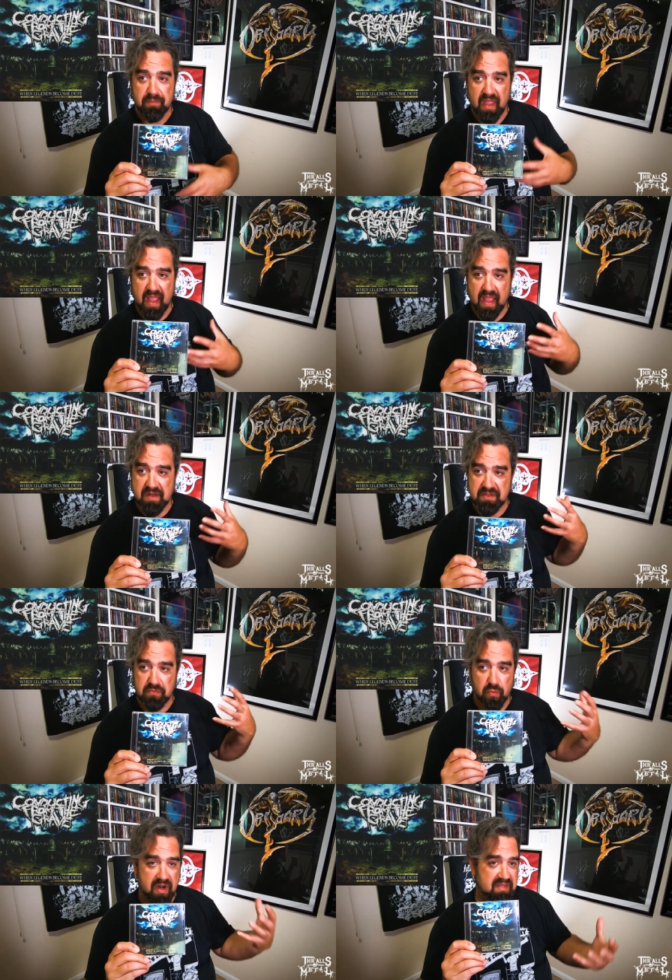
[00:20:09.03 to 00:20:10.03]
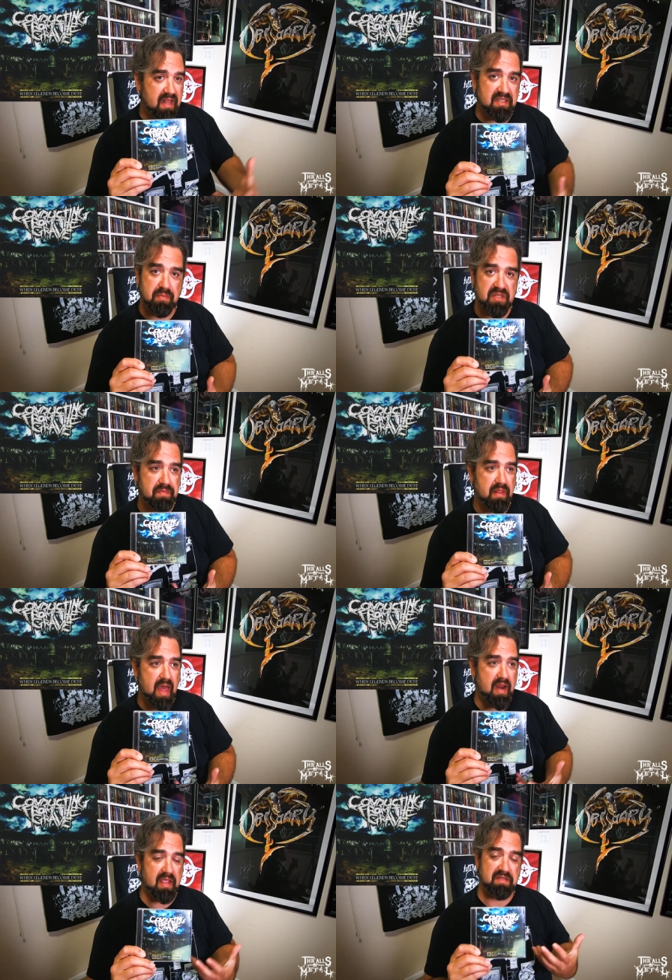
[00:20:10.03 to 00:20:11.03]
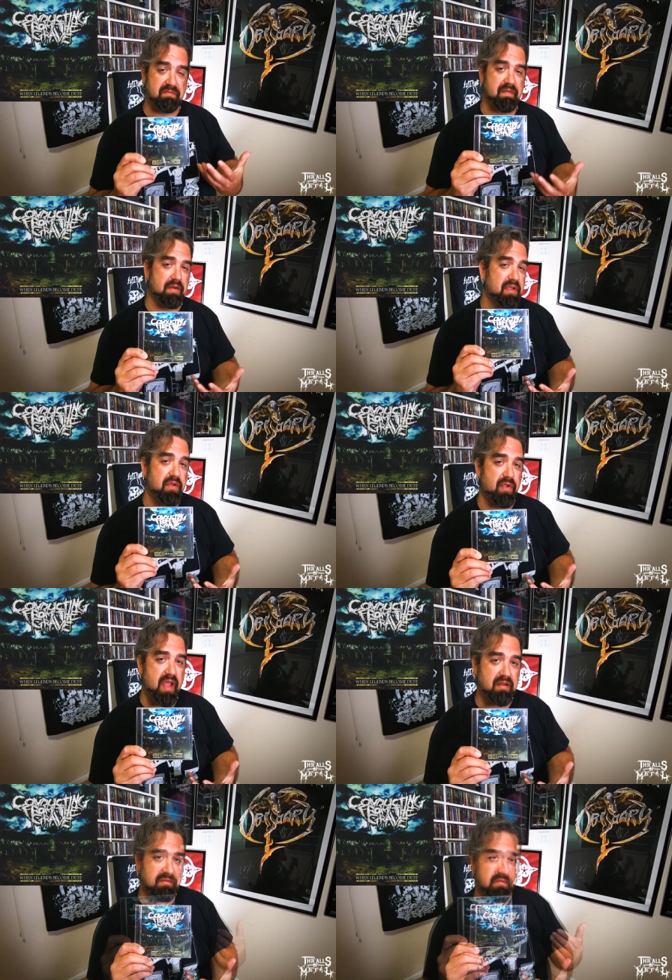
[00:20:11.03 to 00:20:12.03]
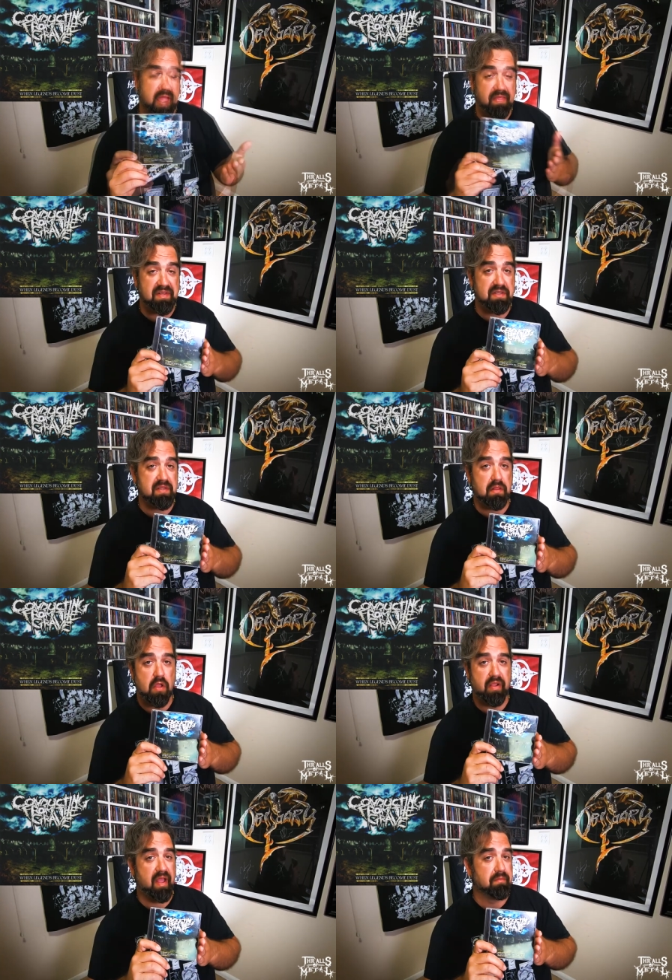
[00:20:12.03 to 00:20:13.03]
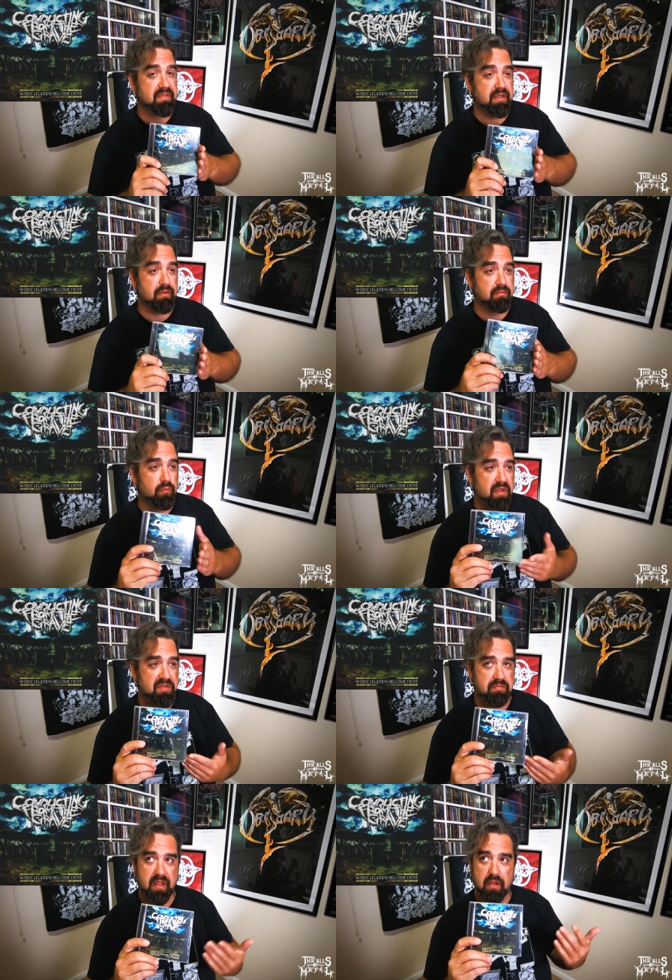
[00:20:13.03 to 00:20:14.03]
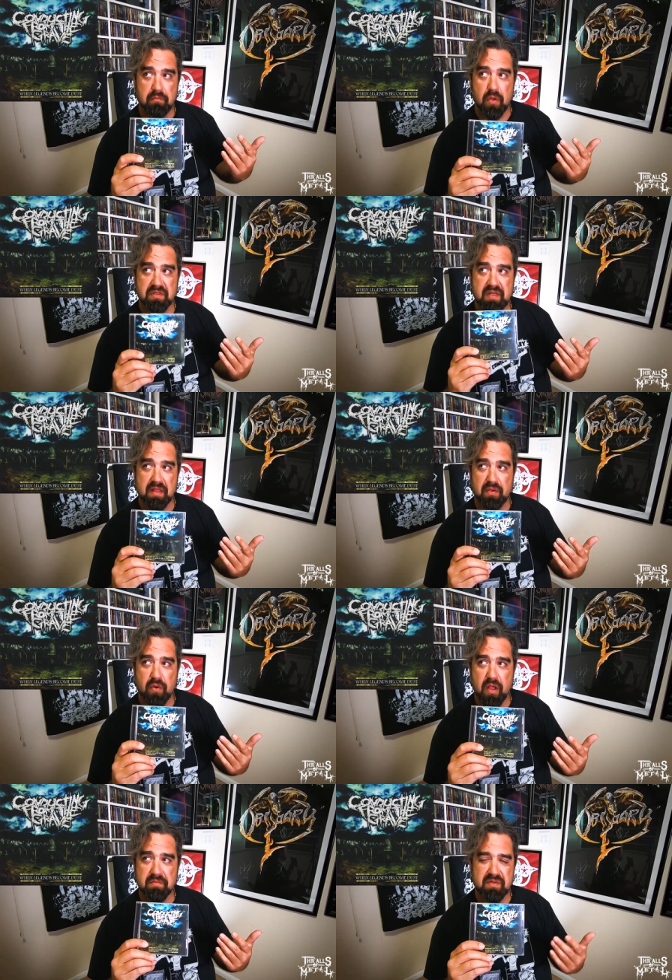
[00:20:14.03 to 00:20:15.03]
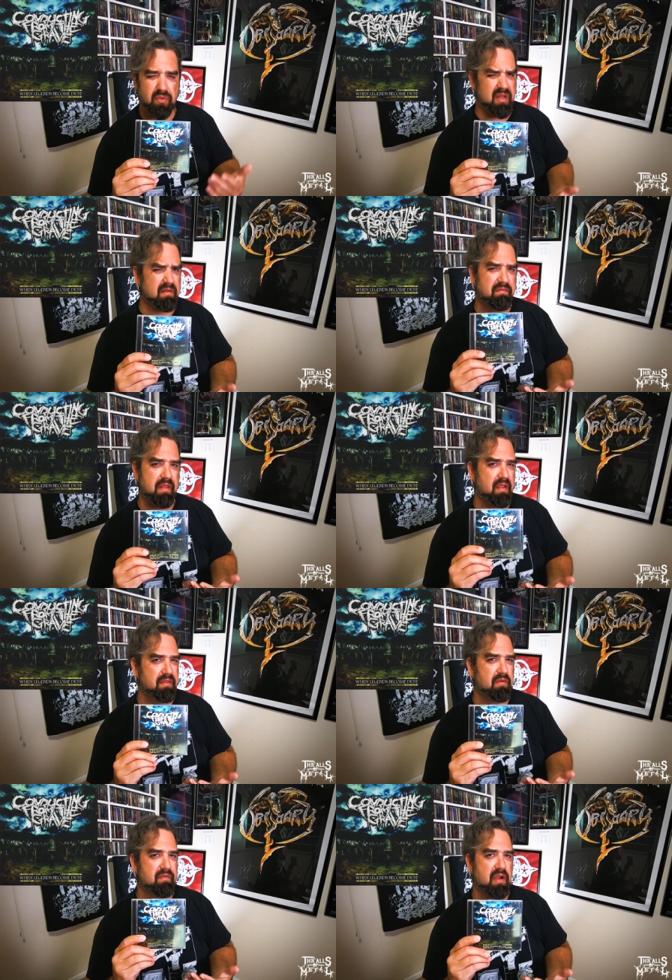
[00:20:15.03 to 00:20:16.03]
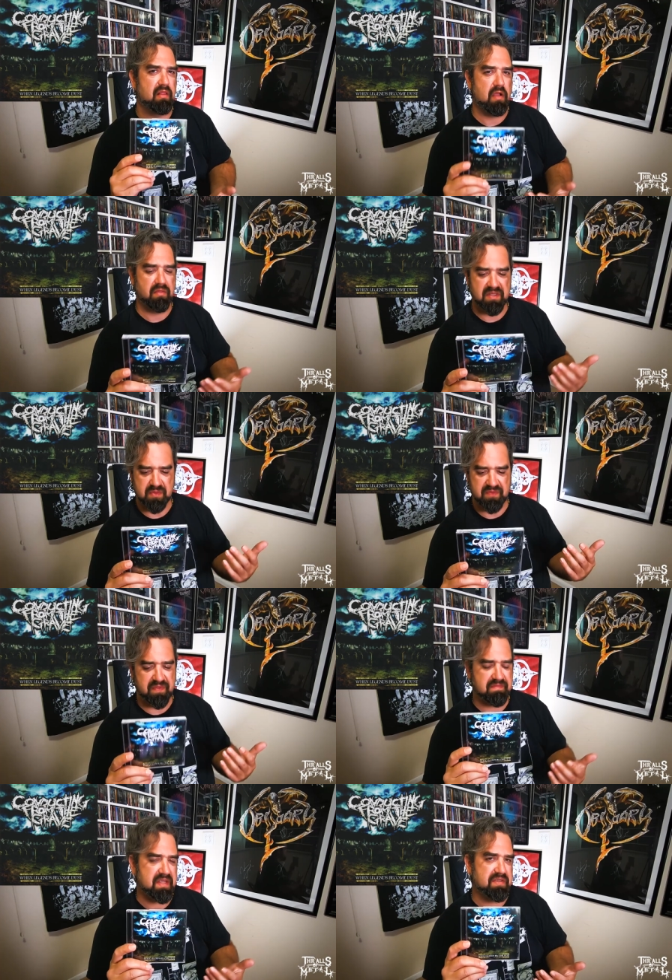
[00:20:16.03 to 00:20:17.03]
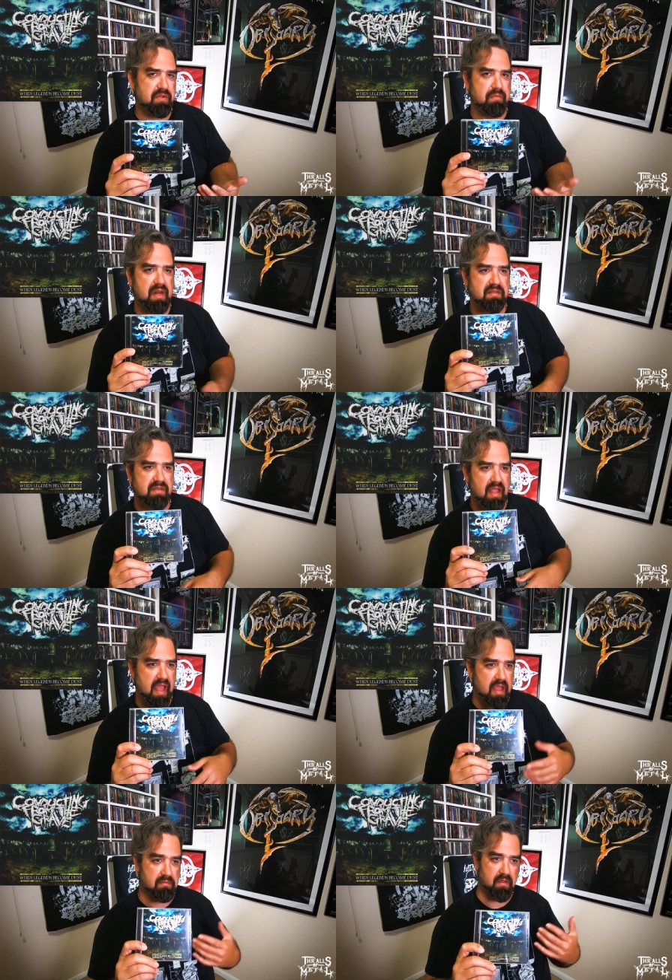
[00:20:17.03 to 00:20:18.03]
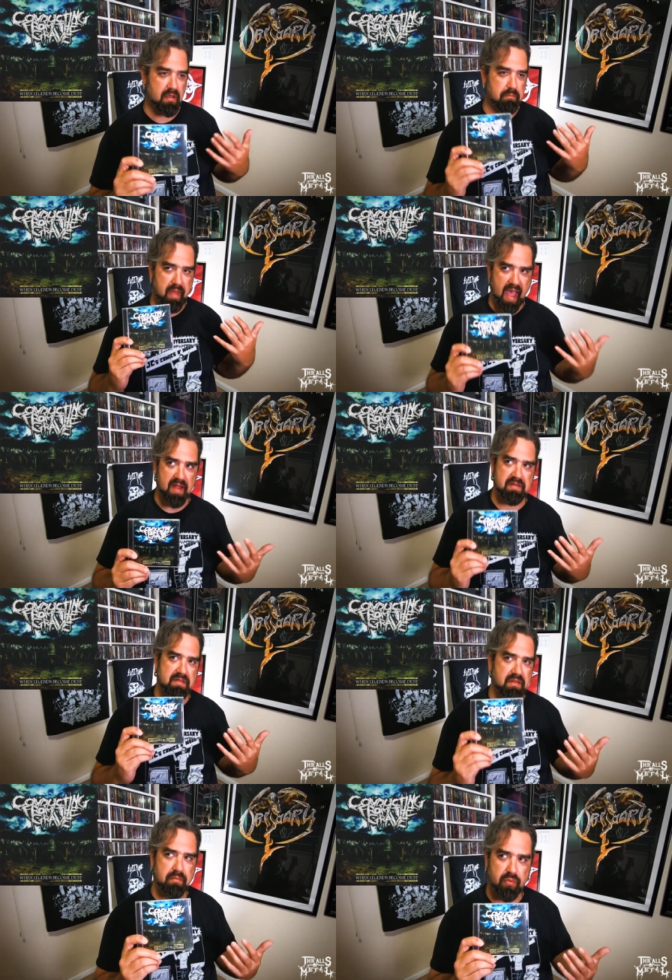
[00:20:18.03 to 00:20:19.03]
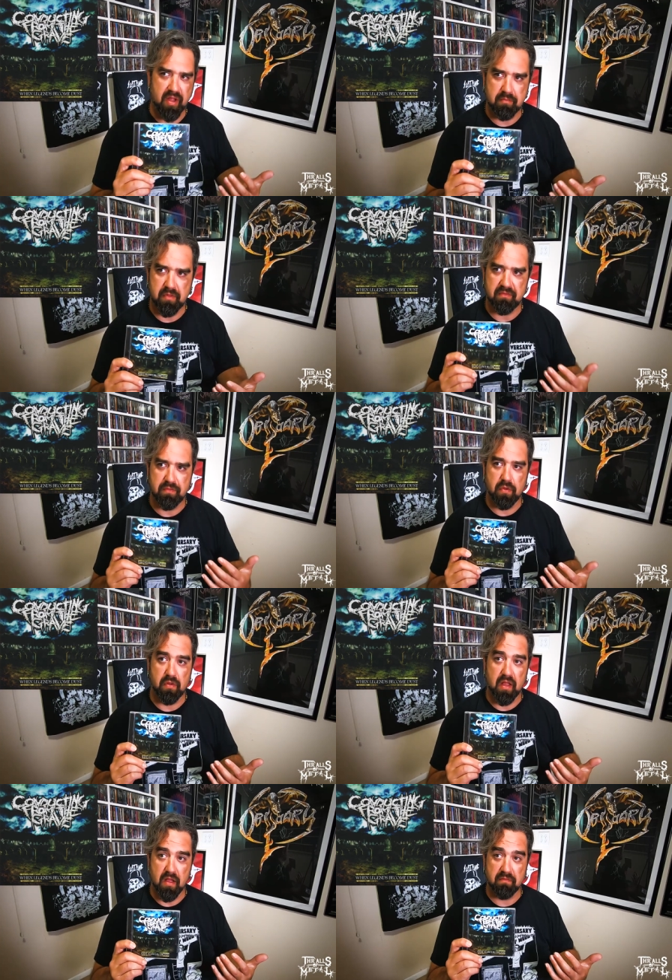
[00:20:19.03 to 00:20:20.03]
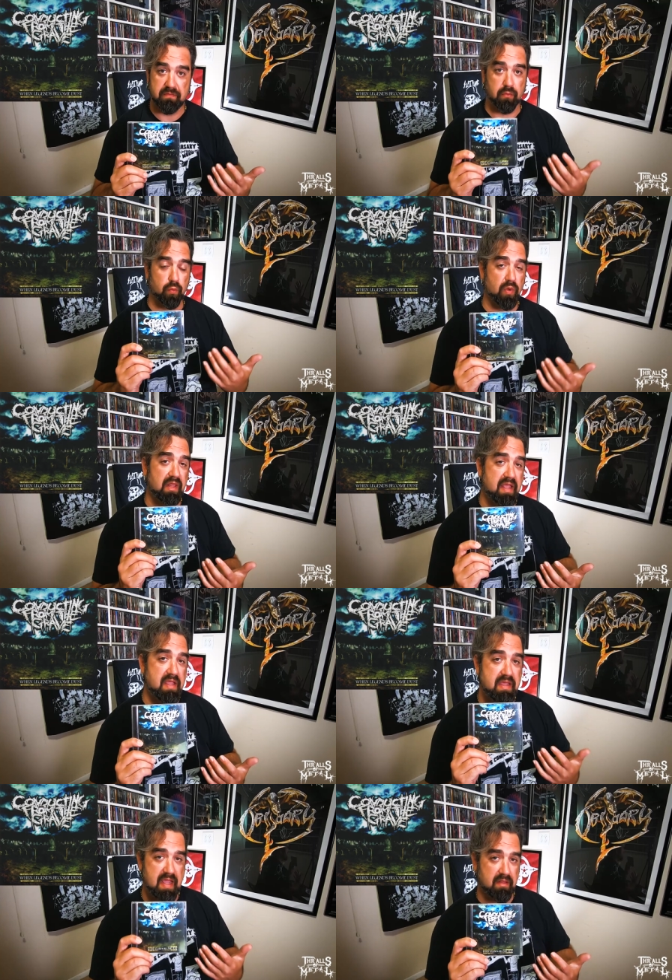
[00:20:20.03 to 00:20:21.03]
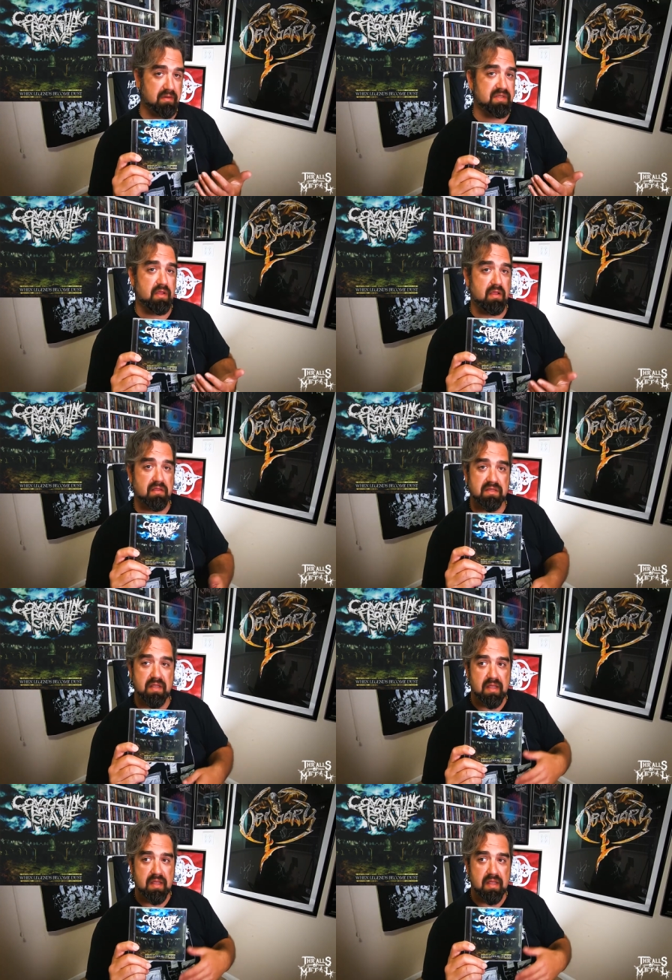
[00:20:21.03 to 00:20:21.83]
And when it's at its most melodic, it's very creative. And this was a long album too, which, you know, most deathcore albums really didn't feel like they were very long. This was 52 minutes and packed to the brim full of really killer songs.